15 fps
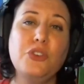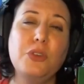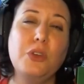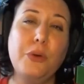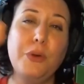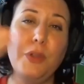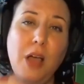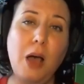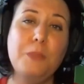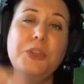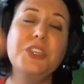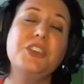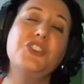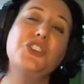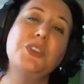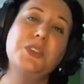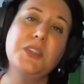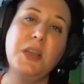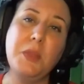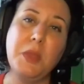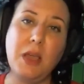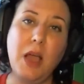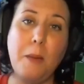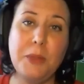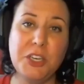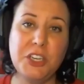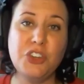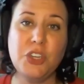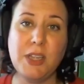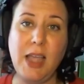you can go to competitions and then
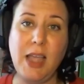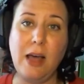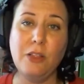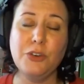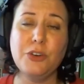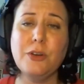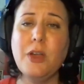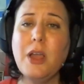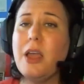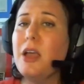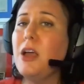competition calendar.